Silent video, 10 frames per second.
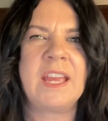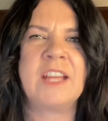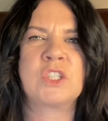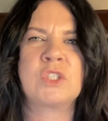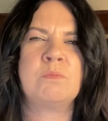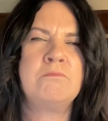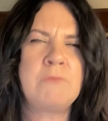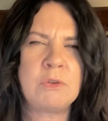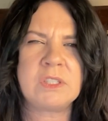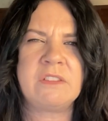it's
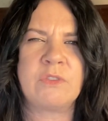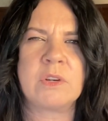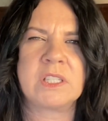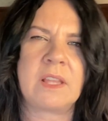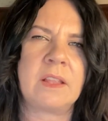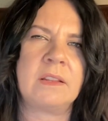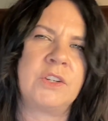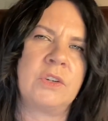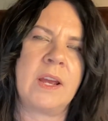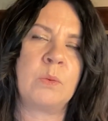mostly focused on the
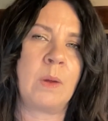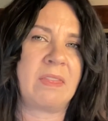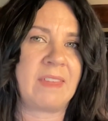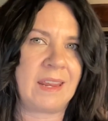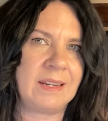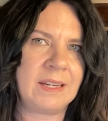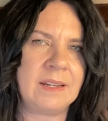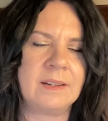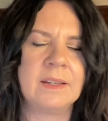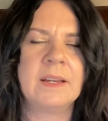lender and what they
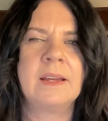need.